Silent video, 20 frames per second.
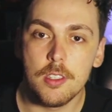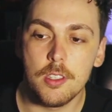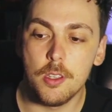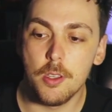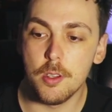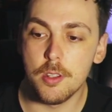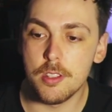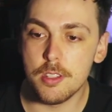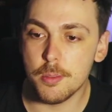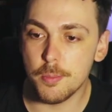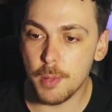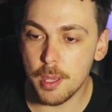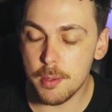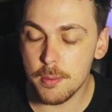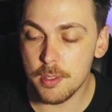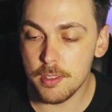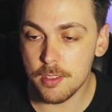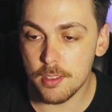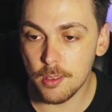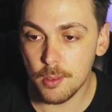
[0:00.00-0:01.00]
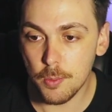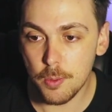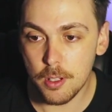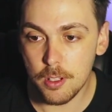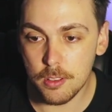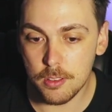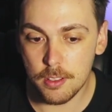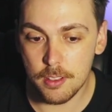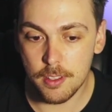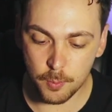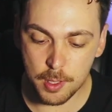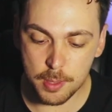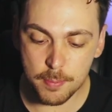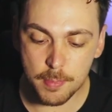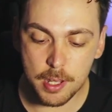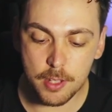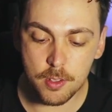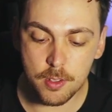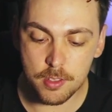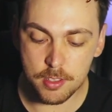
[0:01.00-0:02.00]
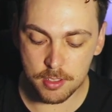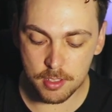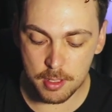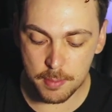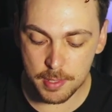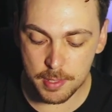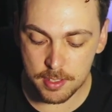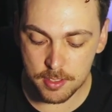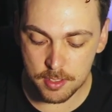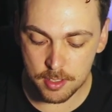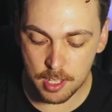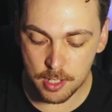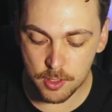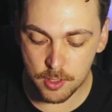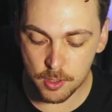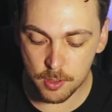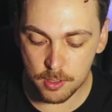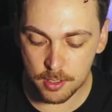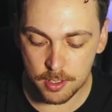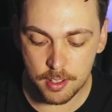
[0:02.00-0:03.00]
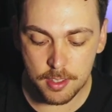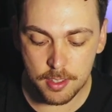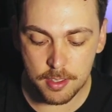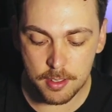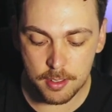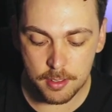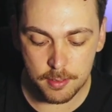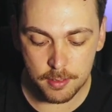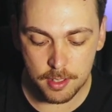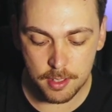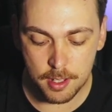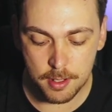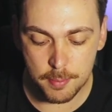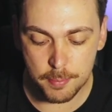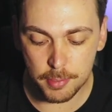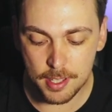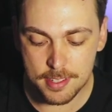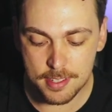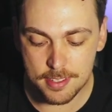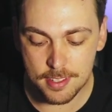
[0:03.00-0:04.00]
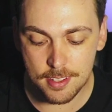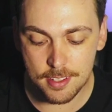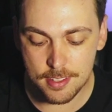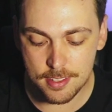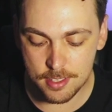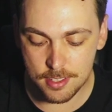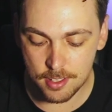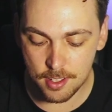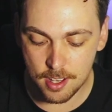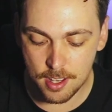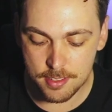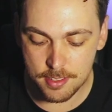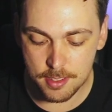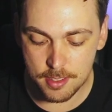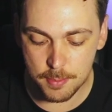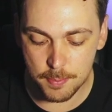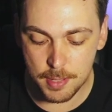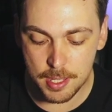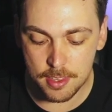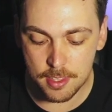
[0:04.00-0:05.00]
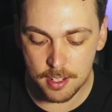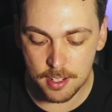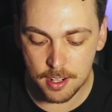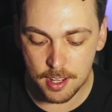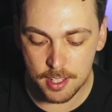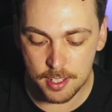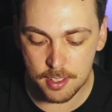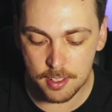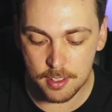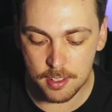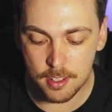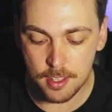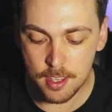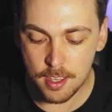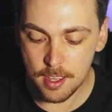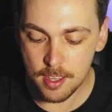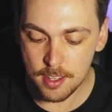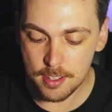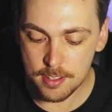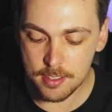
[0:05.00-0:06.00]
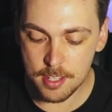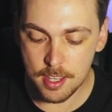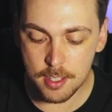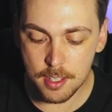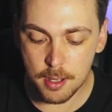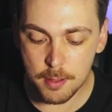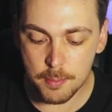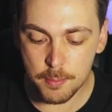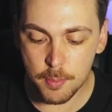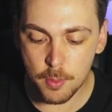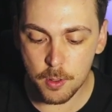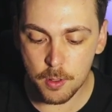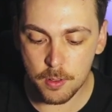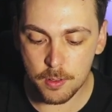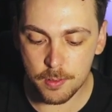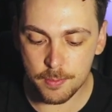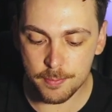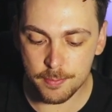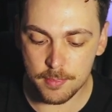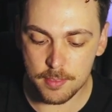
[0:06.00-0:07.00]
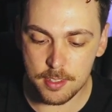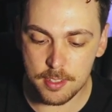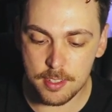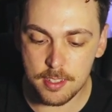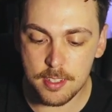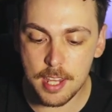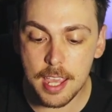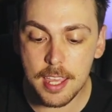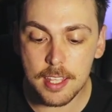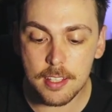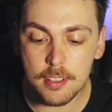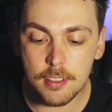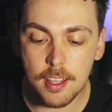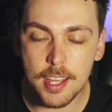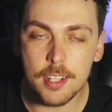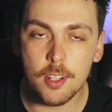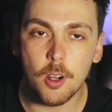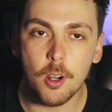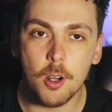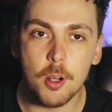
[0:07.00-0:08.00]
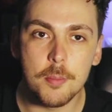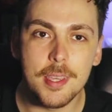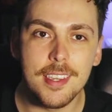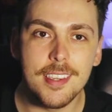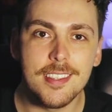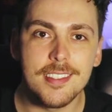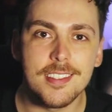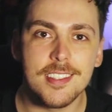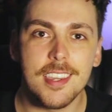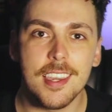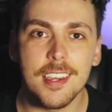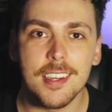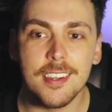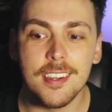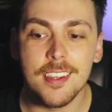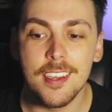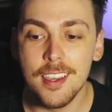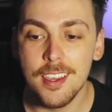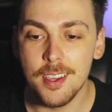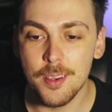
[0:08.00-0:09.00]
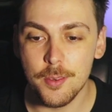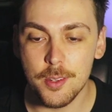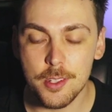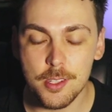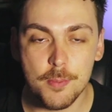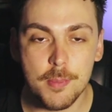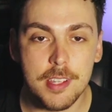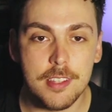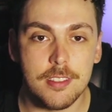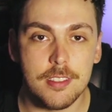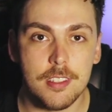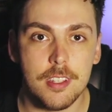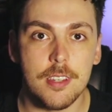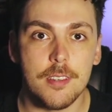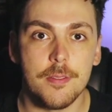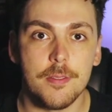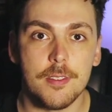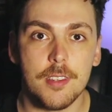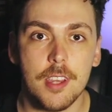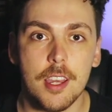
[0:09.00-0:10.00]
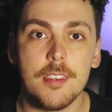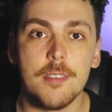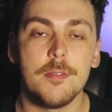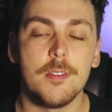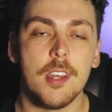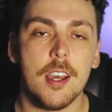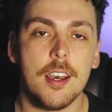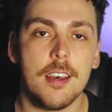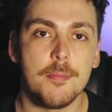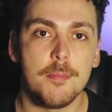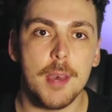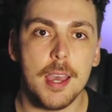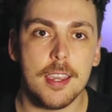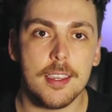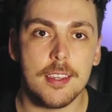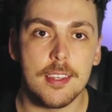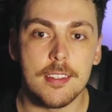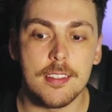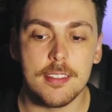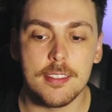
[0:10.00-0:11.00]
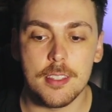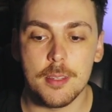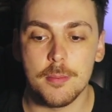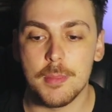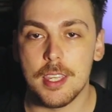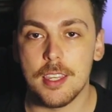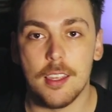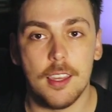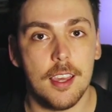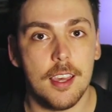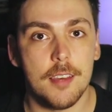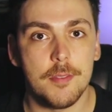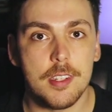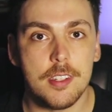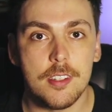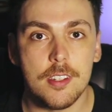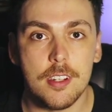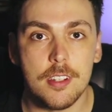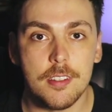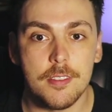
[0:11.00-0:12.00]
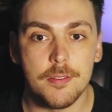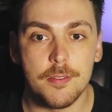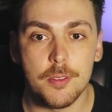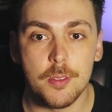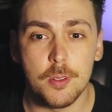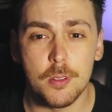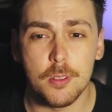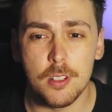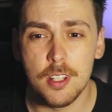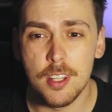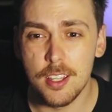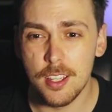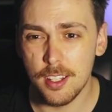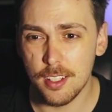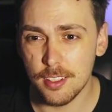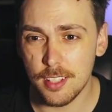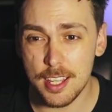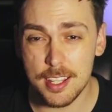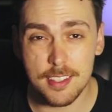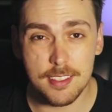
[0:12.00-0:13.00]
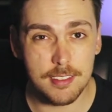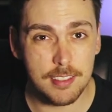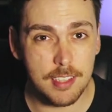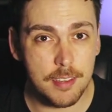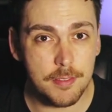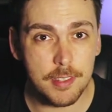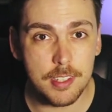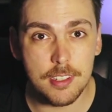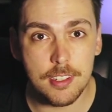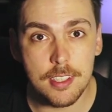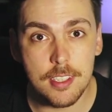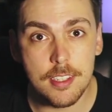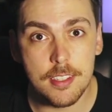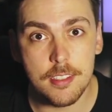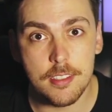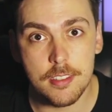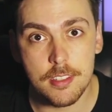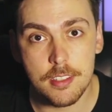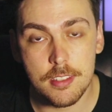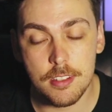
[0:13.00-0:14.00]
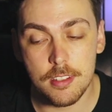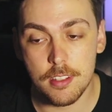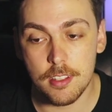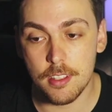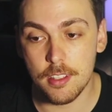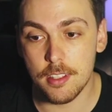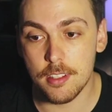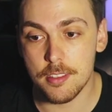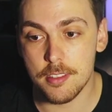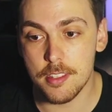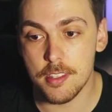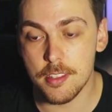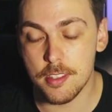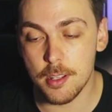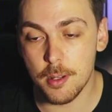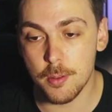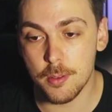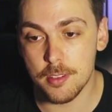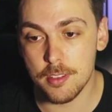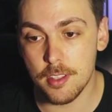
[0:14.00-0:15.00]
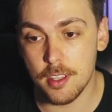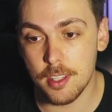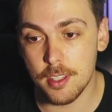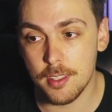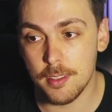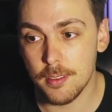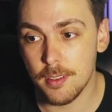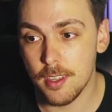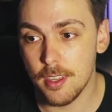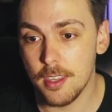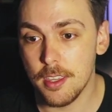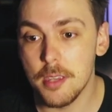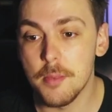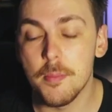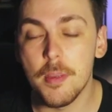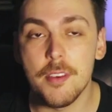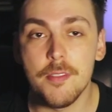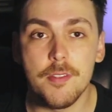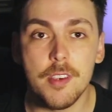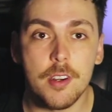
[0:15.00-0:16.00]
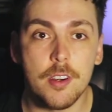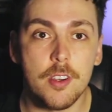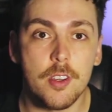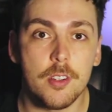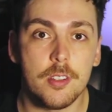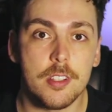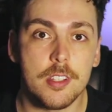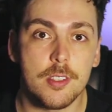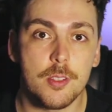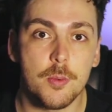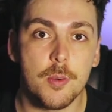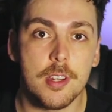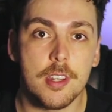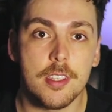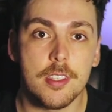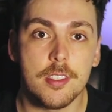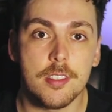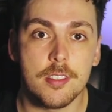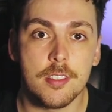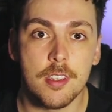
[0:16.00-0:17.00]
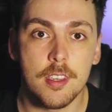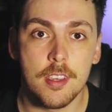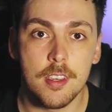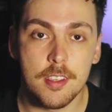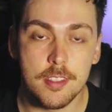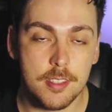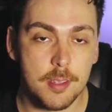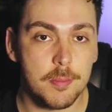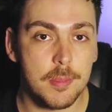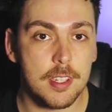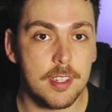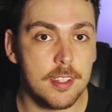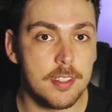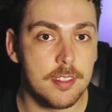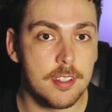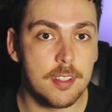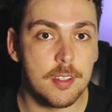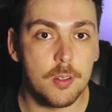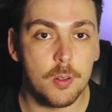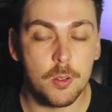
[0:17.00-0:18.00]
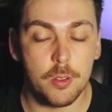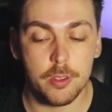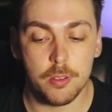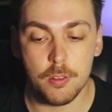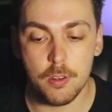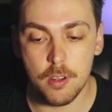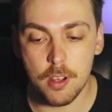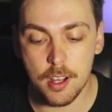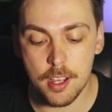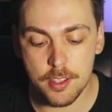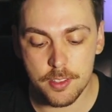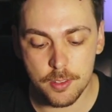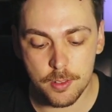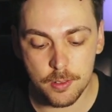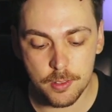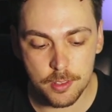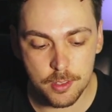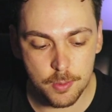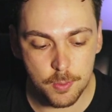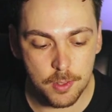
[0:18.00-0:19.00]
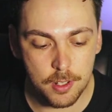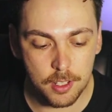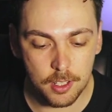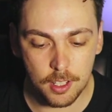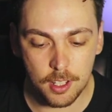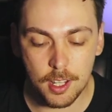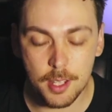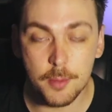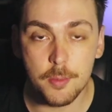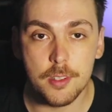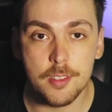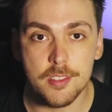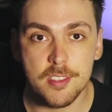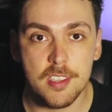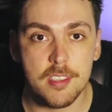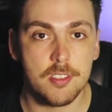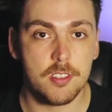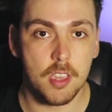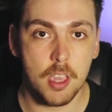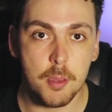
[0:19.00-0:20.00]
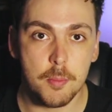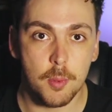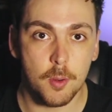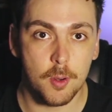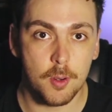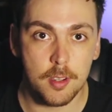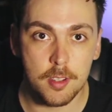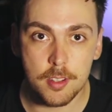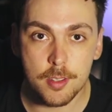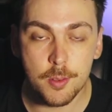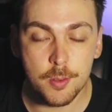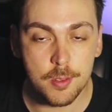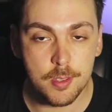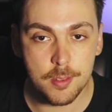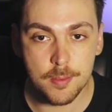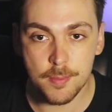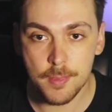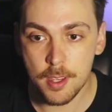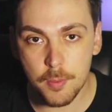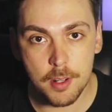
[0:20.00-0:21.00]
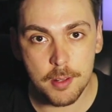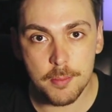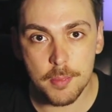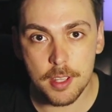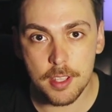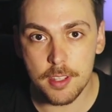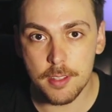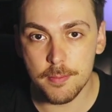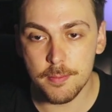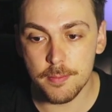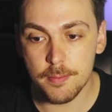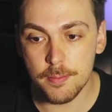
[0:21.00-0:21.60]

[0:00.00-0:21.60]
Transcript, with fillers: cutest babies in the world. With my new sleeping schedule, another kind of blessing in disguise has been that I can take up more daylight hobbies again, which means I've kind of dived back into something I haven't done for like 7 years, since I was like in my very early 20s. Something I did all through high school as well. I was a skateboarder. It was one of my